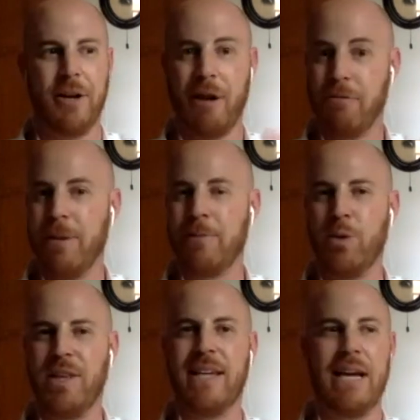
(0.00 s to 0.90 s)
I remember when
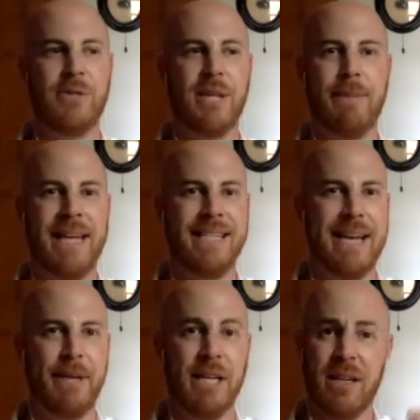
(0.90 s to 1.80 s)
they announced the
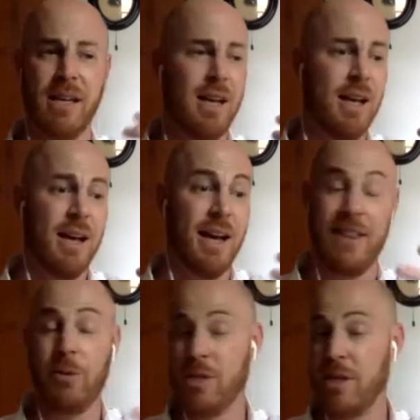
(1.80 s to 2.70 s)
pandemic, that
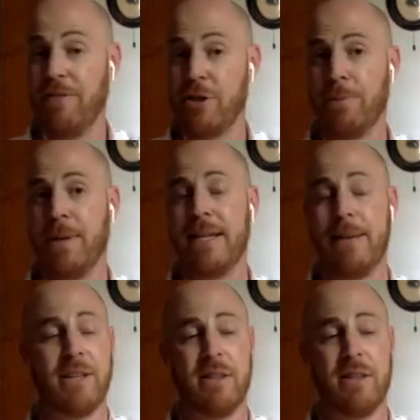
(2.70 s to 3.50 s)
it was an official pandemic.